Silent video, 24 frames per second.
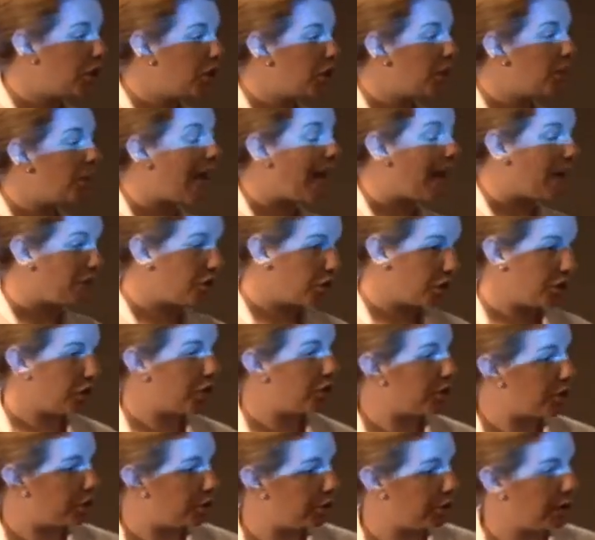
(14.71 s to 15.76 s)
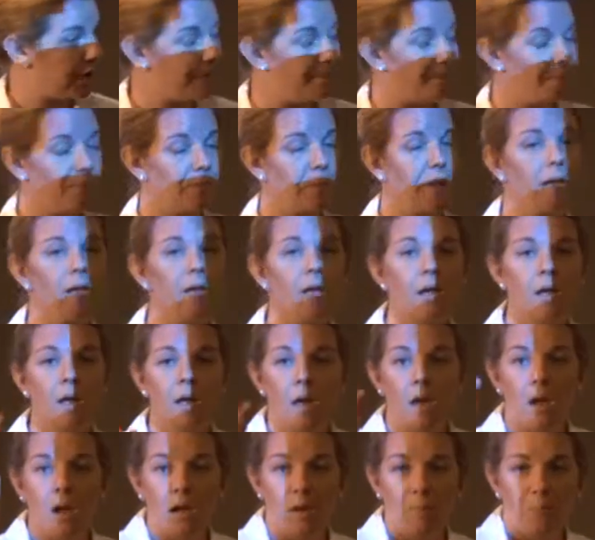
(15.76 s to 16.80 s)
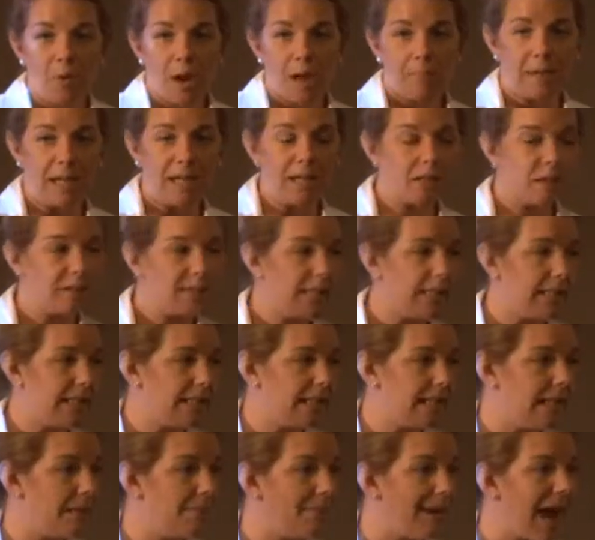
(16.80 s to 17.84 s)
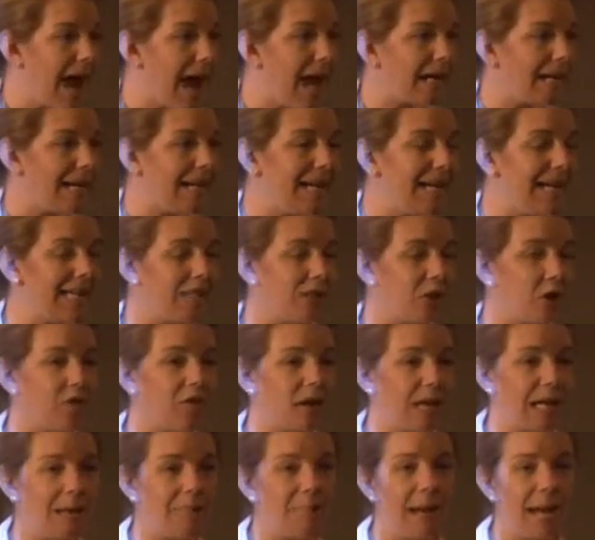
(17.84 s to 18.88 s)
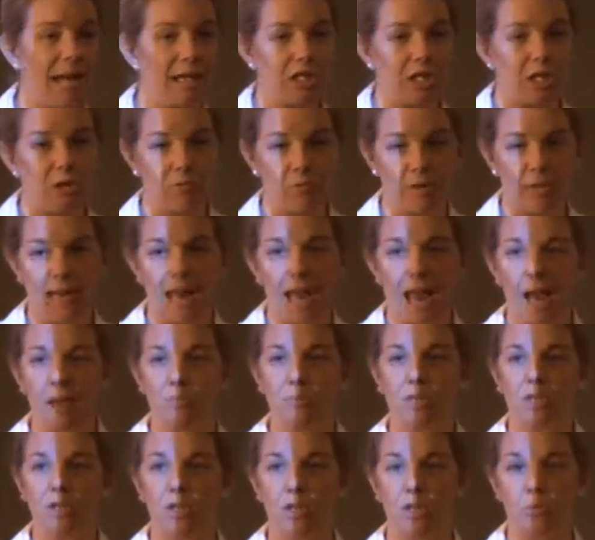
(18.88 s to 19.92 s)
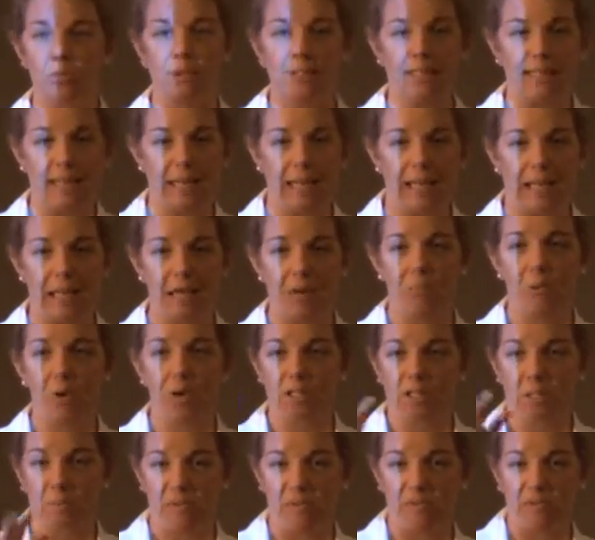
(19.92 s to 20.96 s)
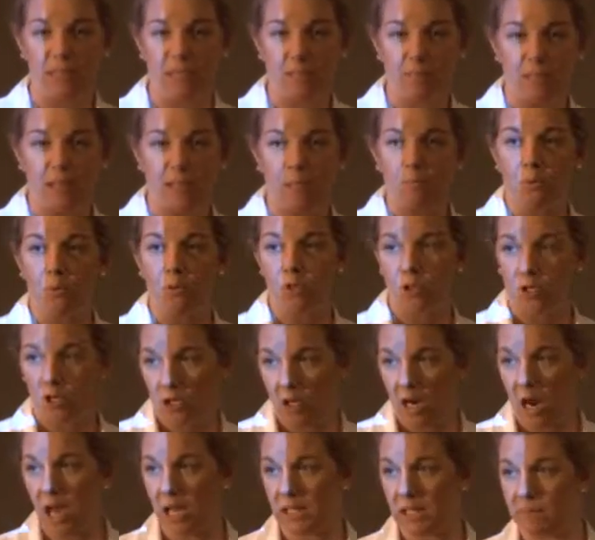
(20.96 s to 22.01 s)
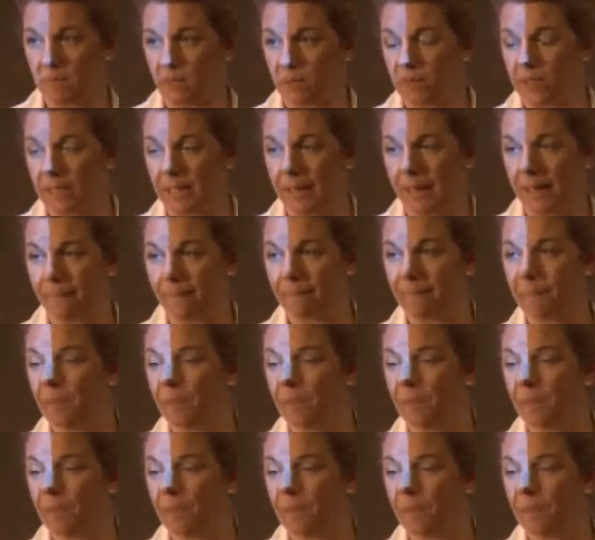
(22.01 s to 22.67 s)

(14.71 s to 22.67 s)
to after your surgery. Brett Peterson is in the back. He is over inpatient rehab, so you will see him or some of his people during your hospital stay.